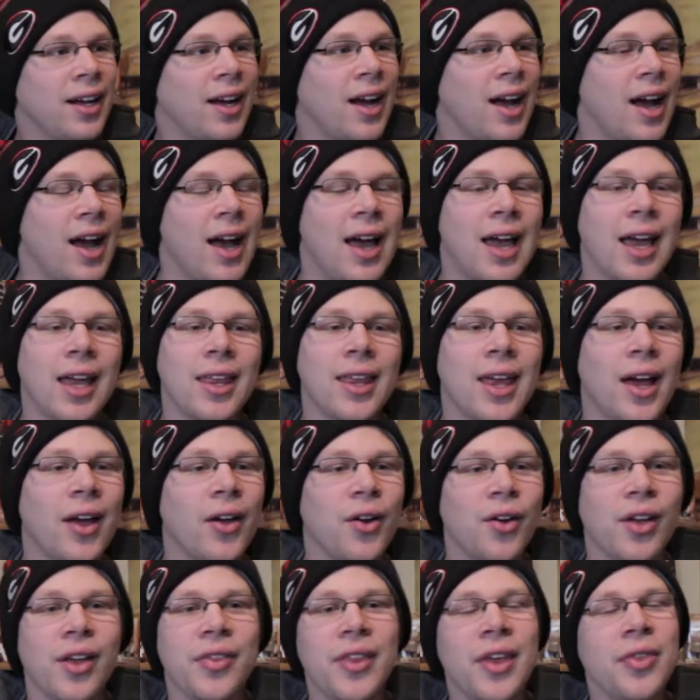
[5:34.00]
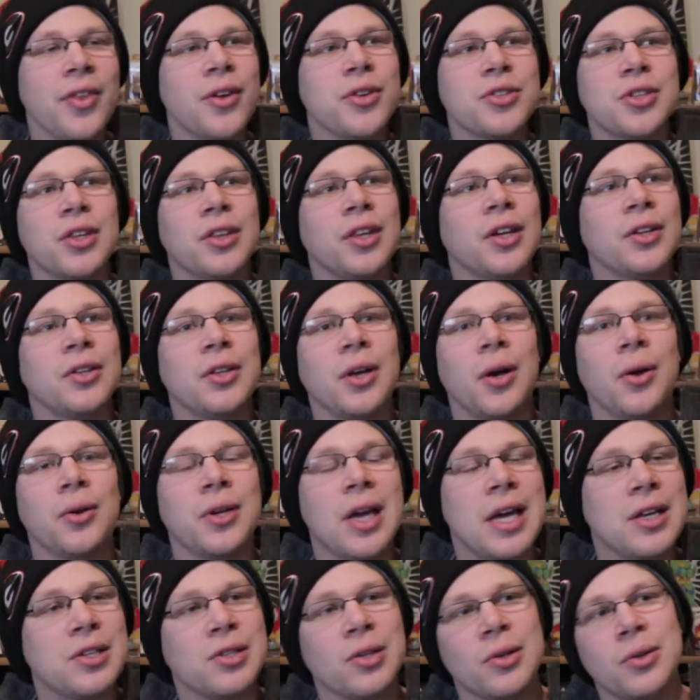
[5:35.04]
And then
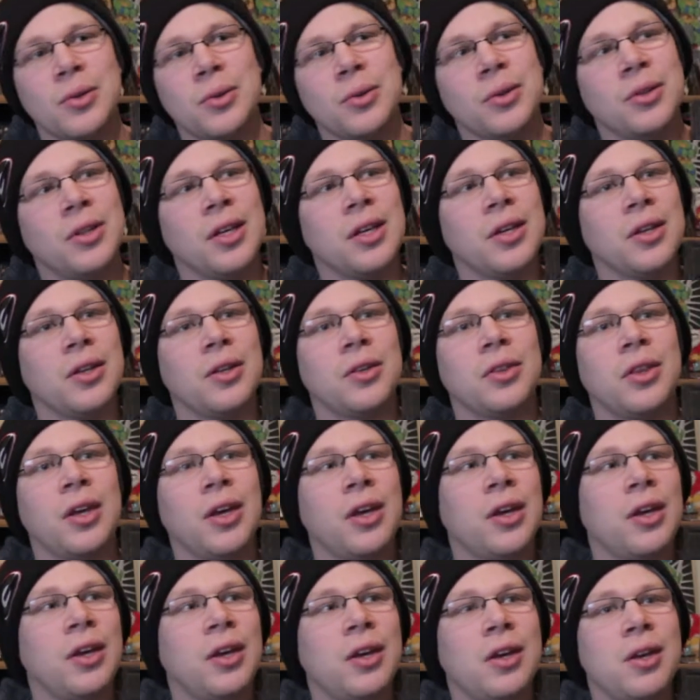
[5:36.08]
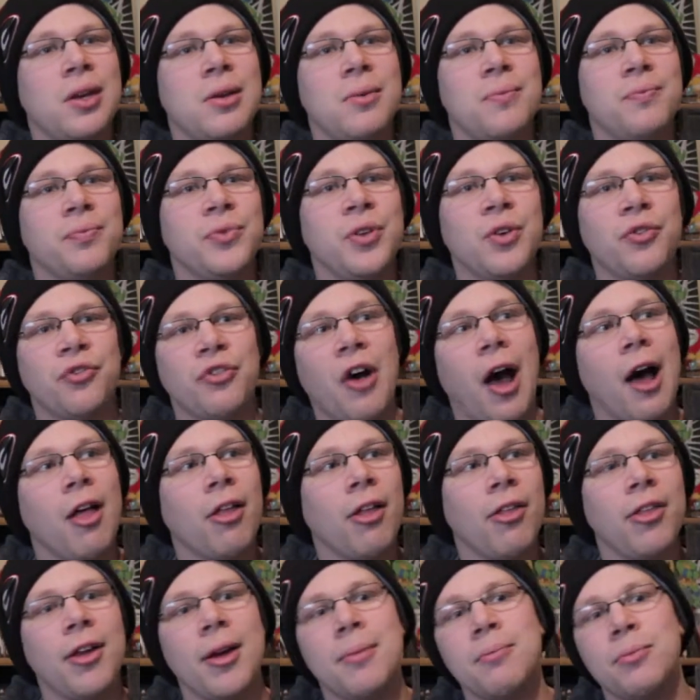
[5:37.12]
okay, so you
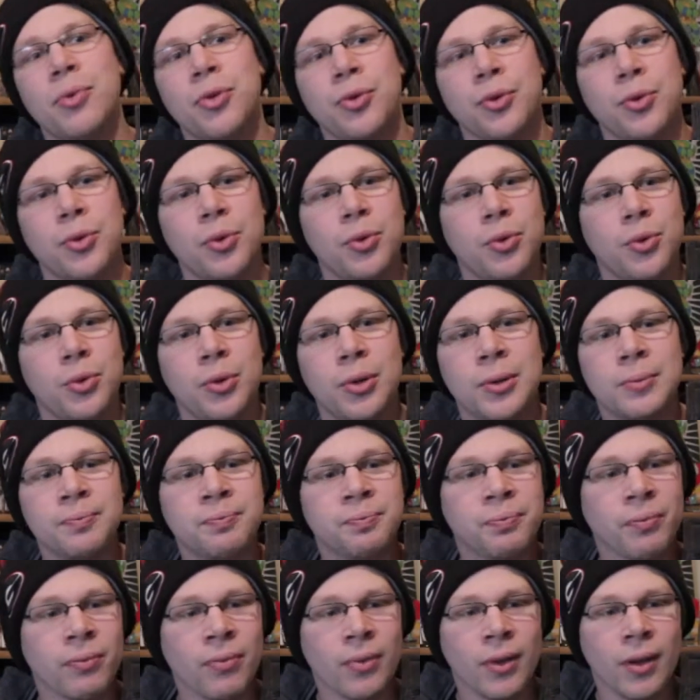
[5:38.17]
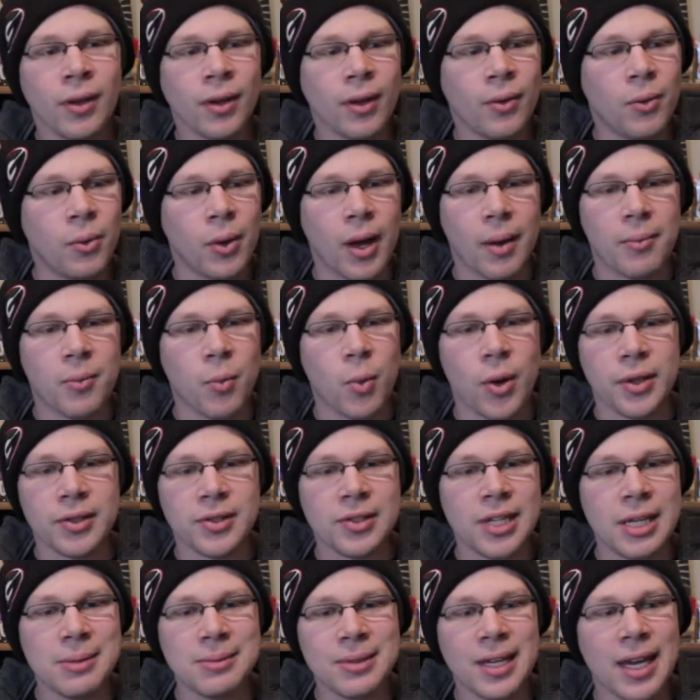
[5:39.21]
follow them through what
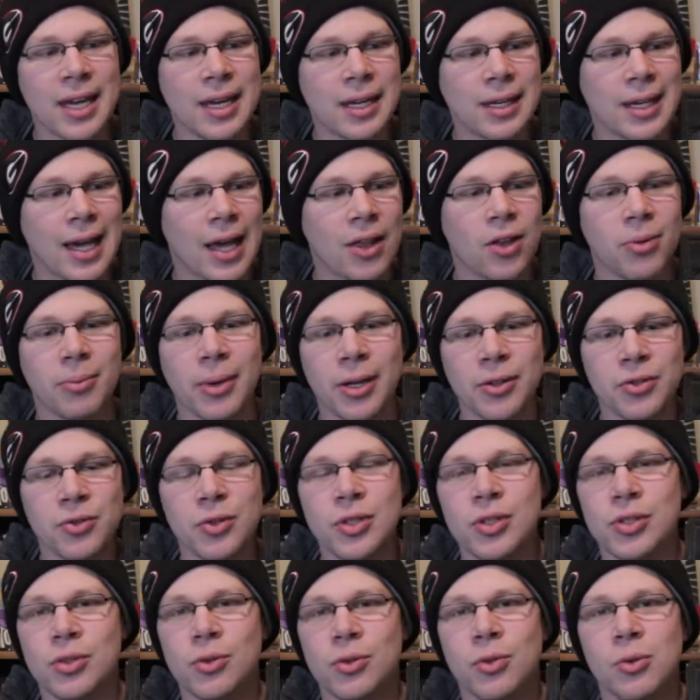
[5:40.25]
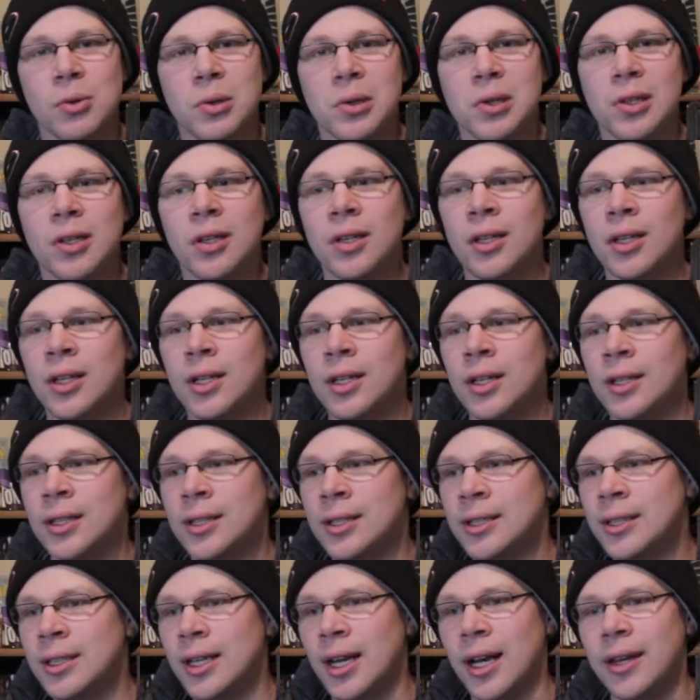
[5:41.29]
seems like elementary school,
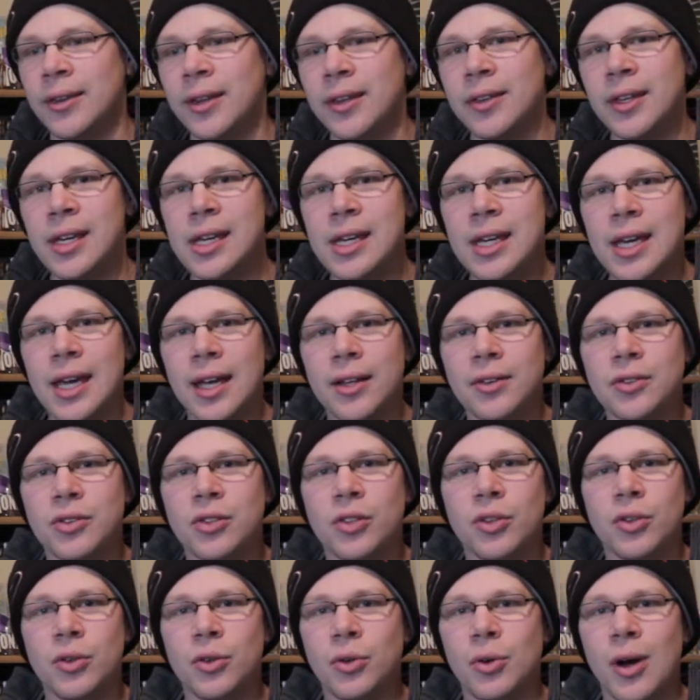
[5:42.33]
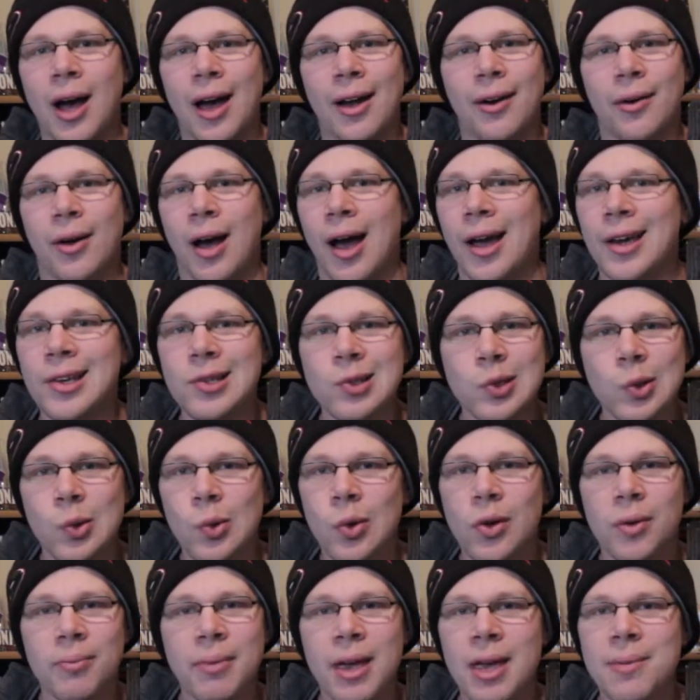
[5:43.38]
and then they get to high
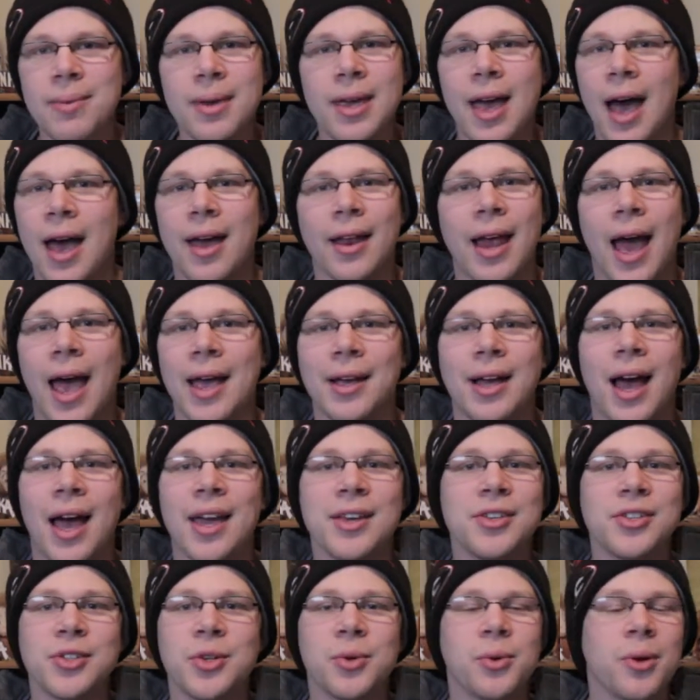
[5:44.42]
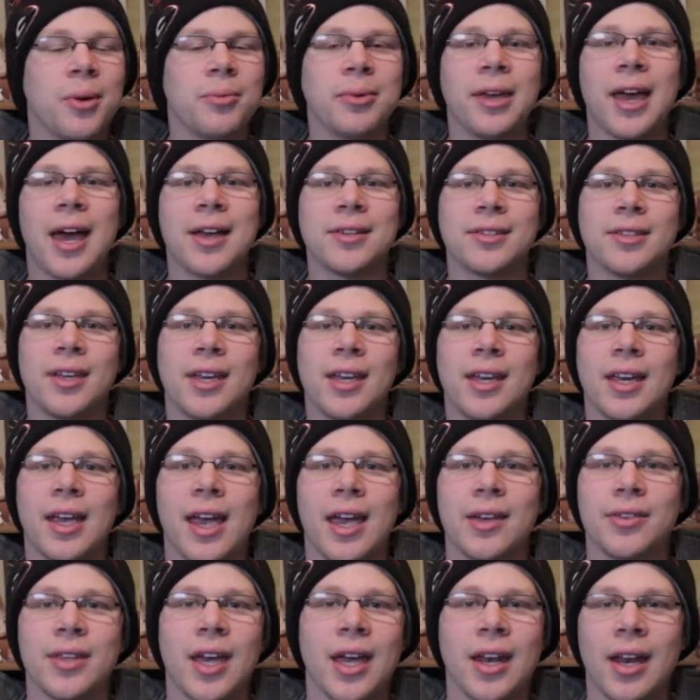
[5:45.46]
school maybe. High school, I'm guessing,
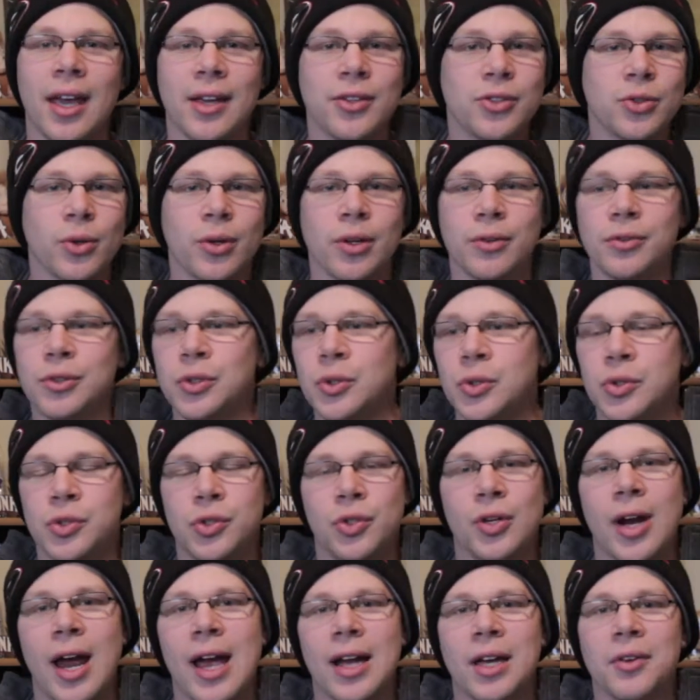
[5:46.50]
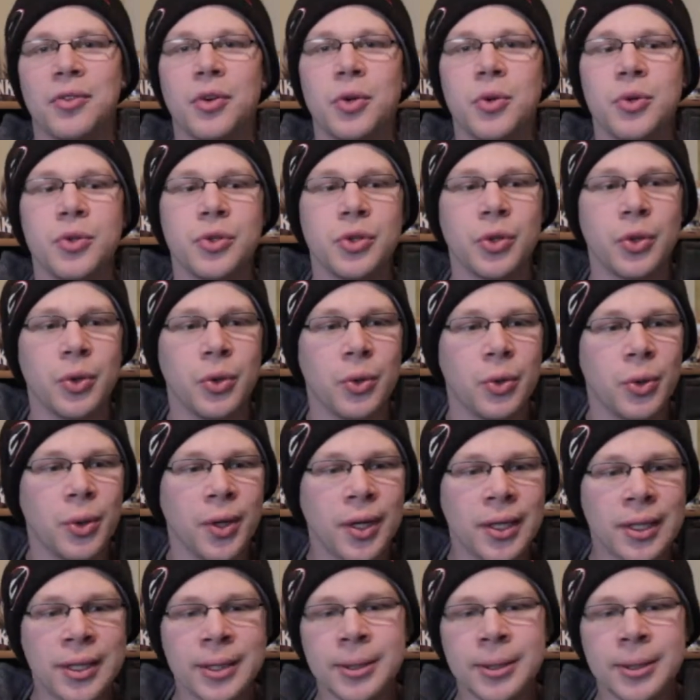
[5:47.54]
and then I sort of lose track of who's who.